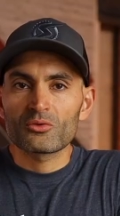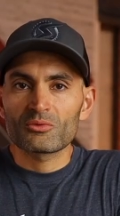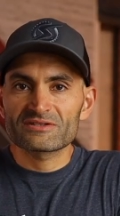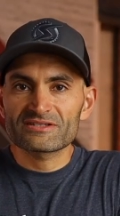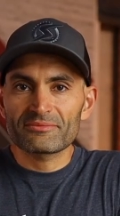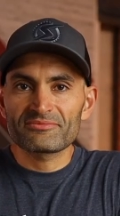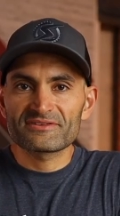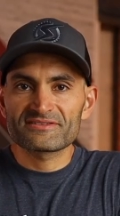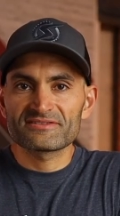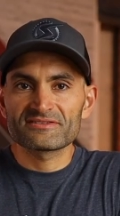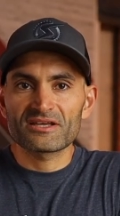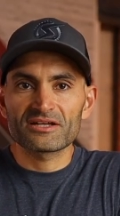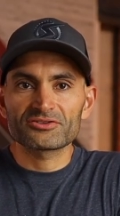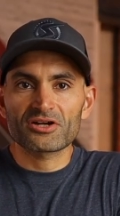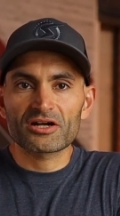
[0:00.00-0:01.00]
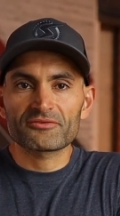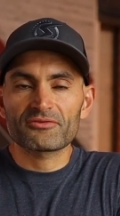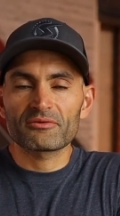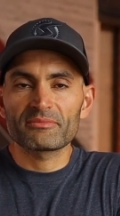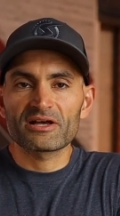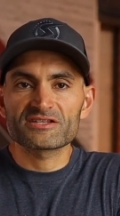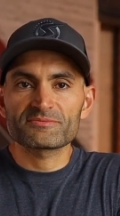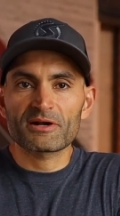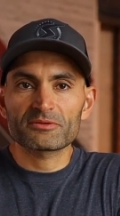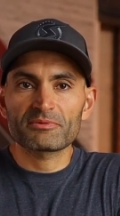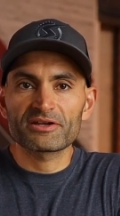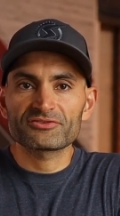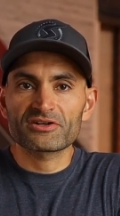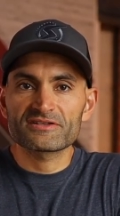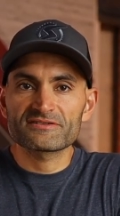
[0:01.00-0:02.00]
What's up? This is Tariq from
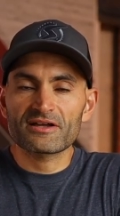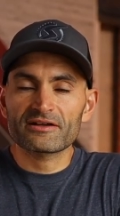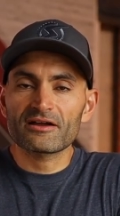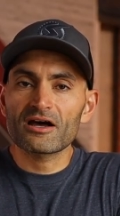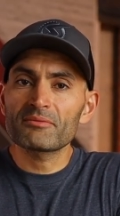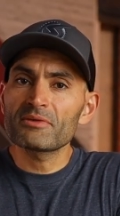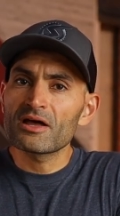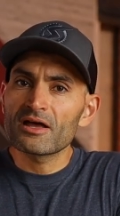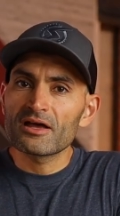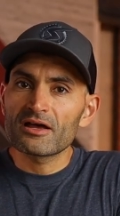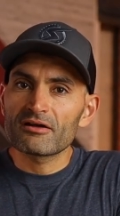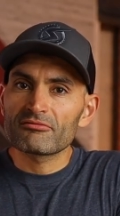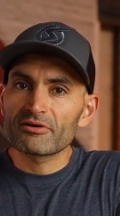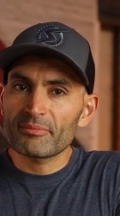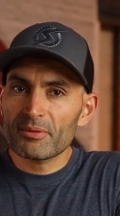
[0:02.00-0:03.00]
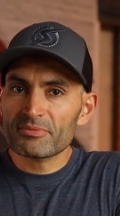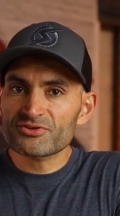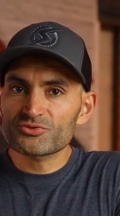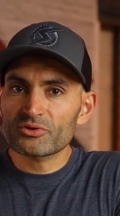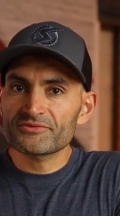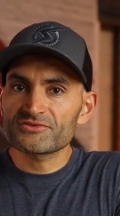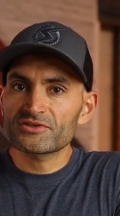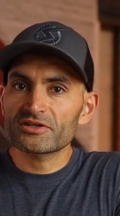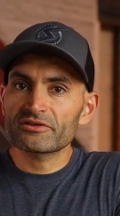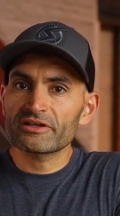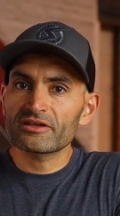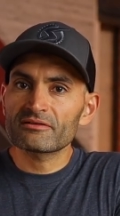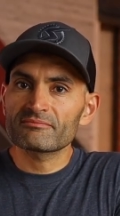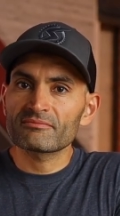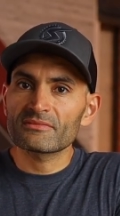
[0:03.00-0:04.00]
SmartBikeTrainers.com. Remember Zwift
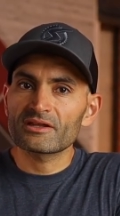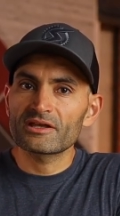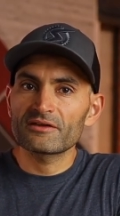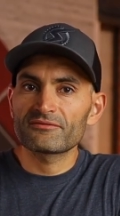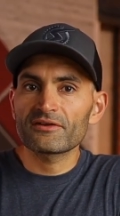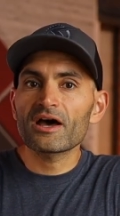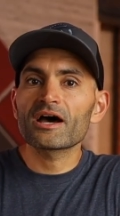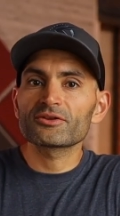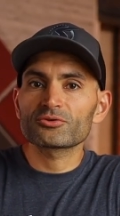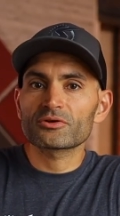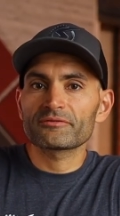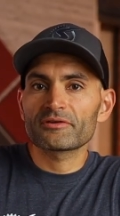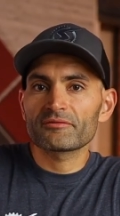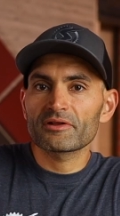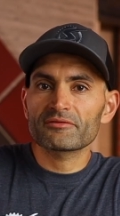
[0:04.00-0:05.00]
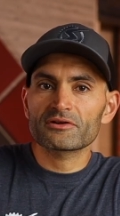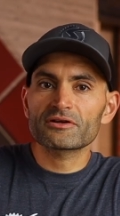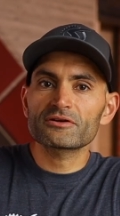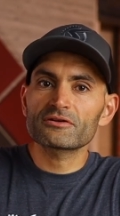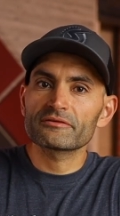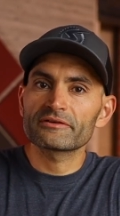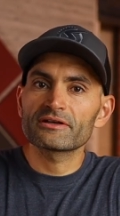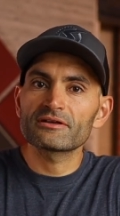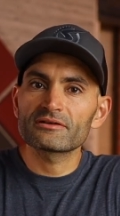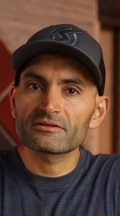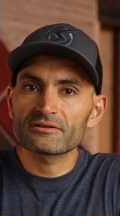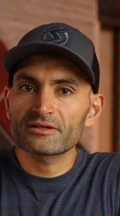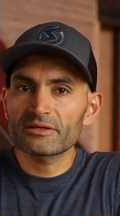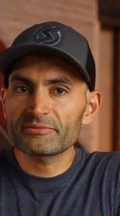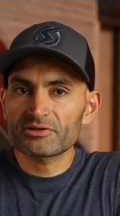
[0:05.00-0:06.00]
steering? If not, or if you've never heard of it,
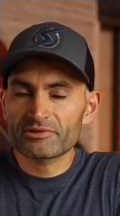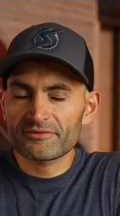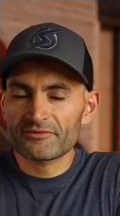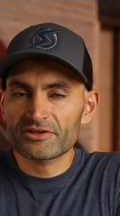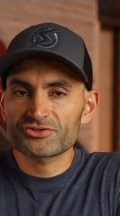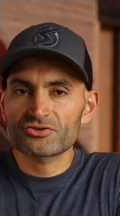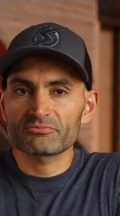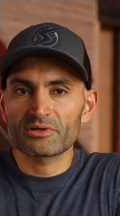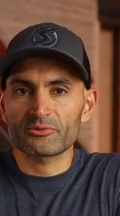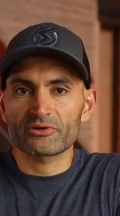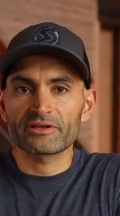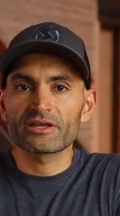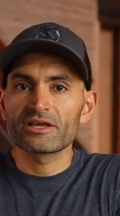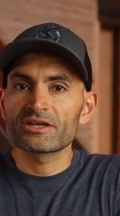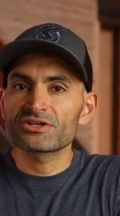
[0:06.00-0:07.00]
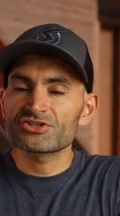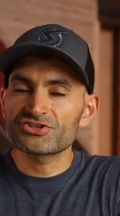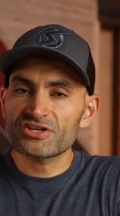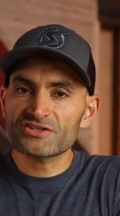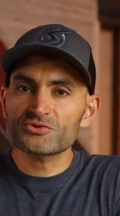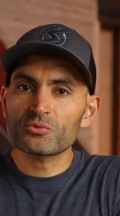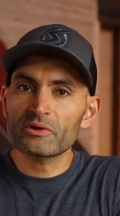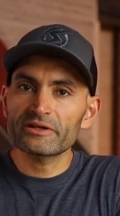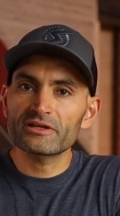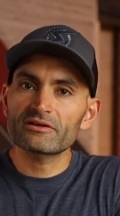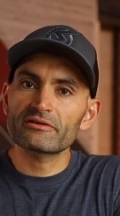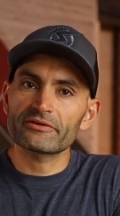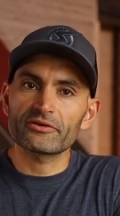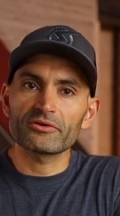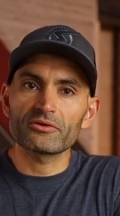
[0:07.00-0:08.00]
let me refresh your memory. Just 1
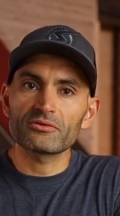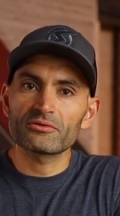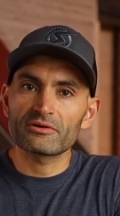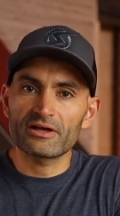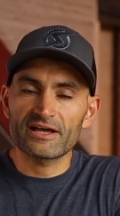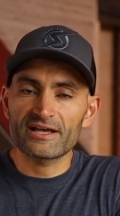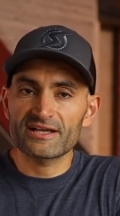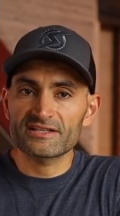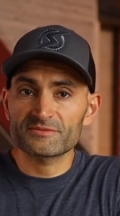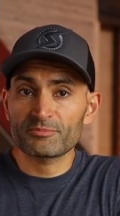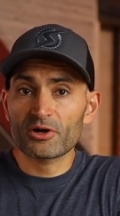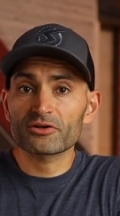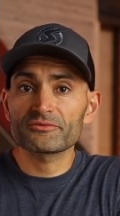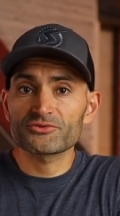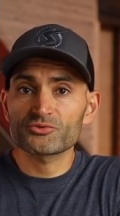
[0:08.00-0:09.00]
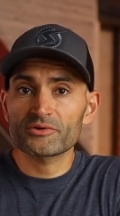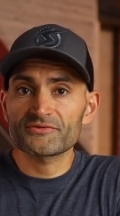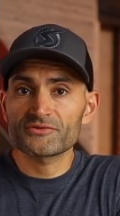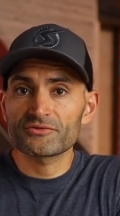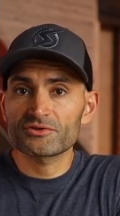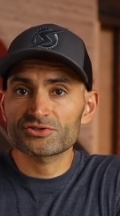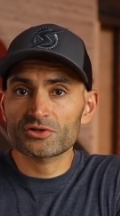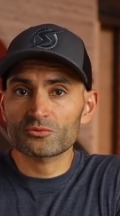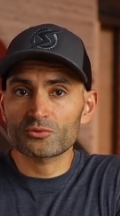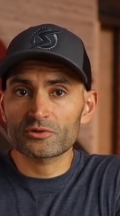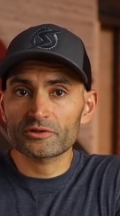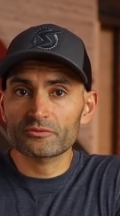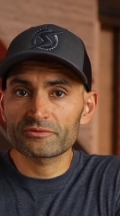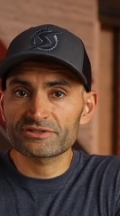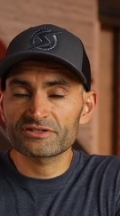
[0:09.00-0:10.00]
year ago, as part of Zwift's future
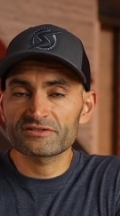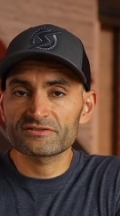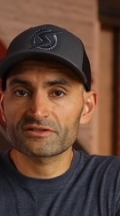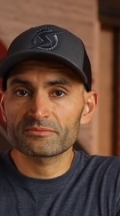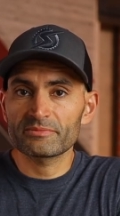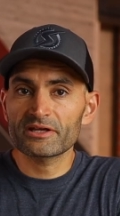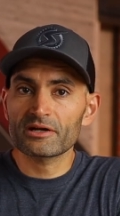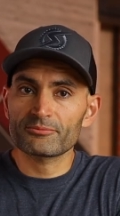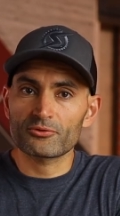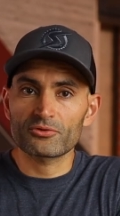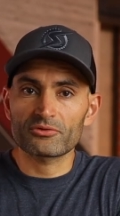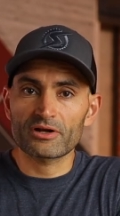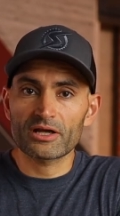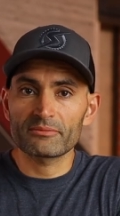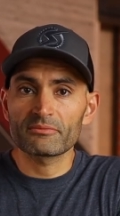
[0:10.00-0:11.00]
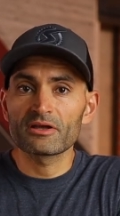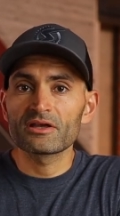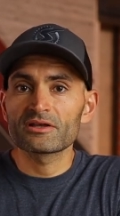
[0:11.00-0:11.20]
work, which is their beta program,